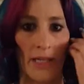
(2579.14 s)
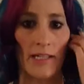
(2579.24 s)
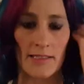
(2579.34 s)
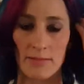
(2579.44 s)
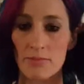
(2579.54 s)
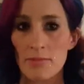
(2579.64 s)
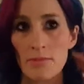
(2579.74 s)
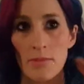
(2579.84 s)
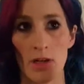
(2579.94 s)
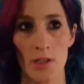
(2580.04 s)
Because I'm
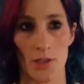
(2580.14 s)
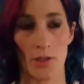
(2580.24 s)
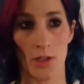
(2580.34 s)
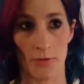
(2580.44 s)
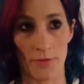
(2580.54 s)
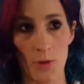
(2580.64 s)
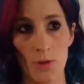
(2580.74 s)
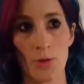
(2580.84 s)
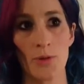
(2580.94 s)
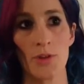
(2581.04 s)
a
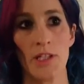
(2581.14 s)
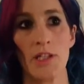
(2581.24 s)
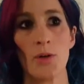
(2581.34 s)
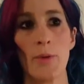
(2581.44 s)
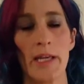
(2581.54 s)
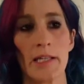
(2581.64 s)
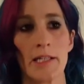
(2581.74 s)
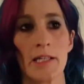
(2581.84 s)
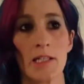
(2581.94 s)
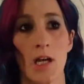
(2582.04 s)
full Kundalini
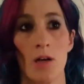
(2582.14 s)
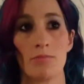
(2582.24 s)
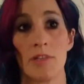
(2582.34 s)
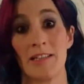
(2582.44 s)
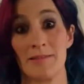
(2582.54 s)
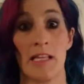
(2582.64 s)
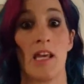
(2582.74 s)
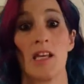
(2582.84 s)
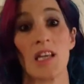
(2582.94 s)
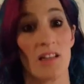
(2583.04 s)
awakening can
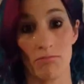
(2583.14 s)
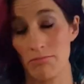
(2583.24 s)
take